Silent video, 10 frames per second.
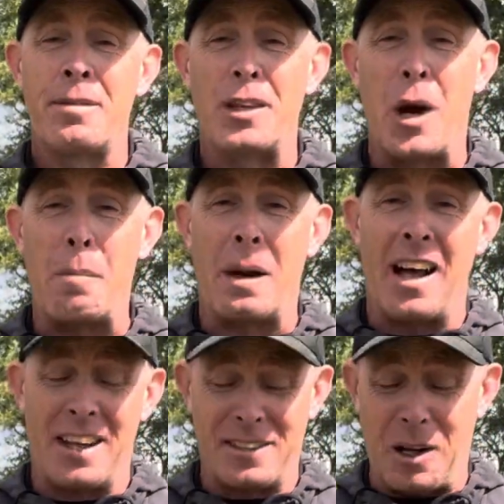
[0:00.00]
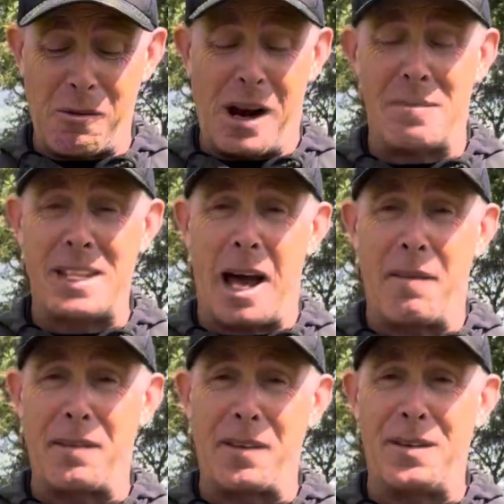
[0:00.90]
got a plaster, wrapped it
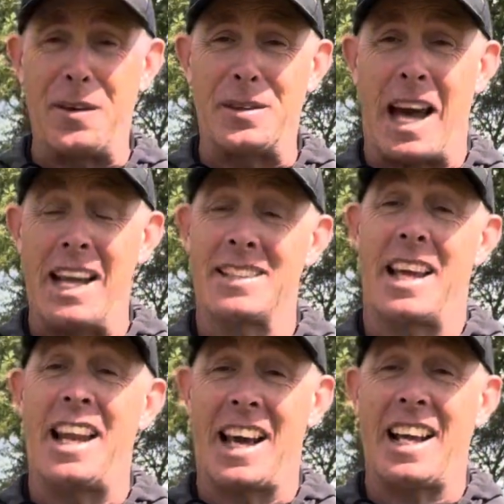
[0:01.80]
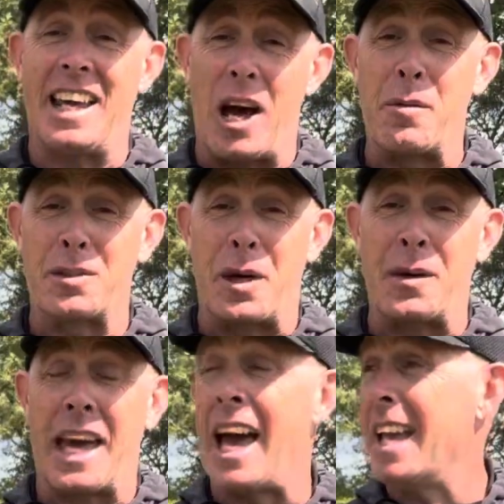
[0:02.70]
up for a few days, and luckily I was
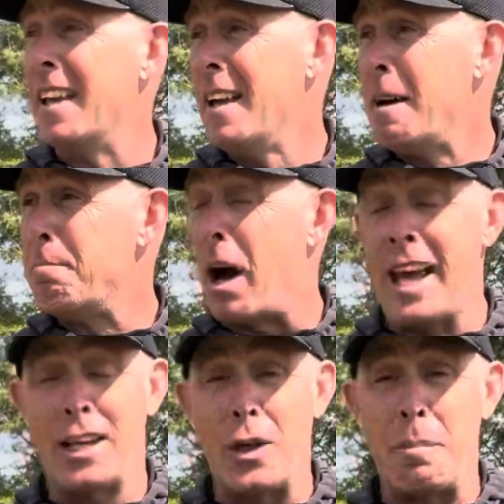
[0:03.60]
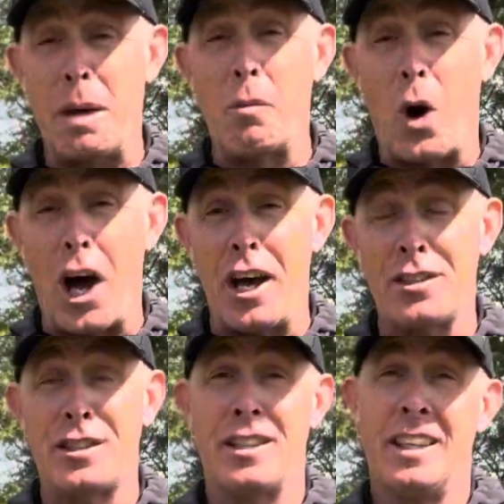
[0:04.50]
okay. But it could have been
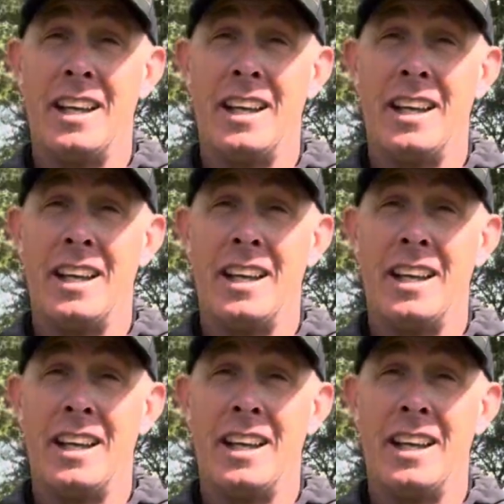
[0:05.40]
worse.